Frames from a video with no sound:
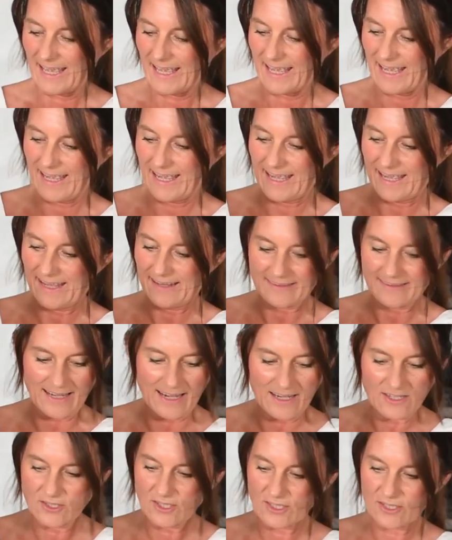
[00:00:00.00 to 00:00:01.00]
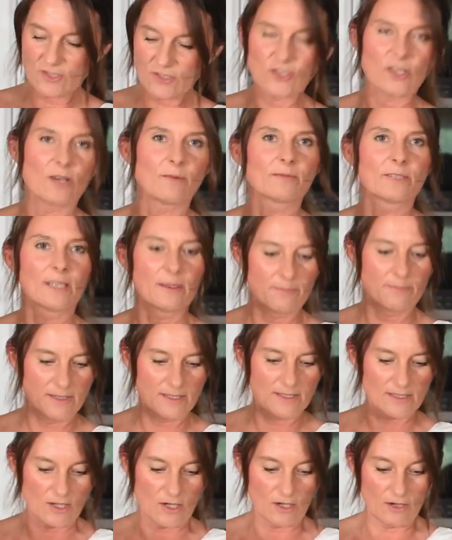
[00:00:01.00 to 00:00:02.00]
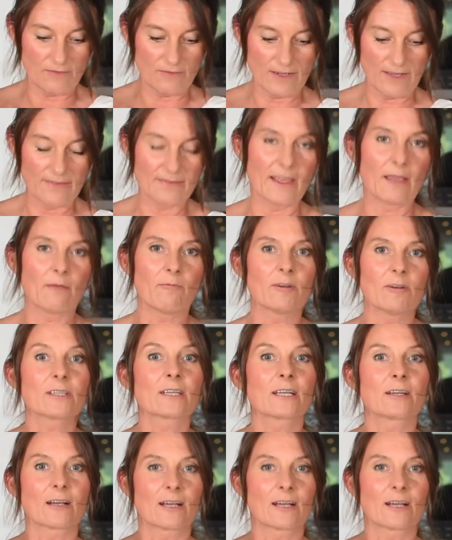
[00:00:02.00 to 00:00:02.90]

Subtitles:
and I just chopped the beets off, and they were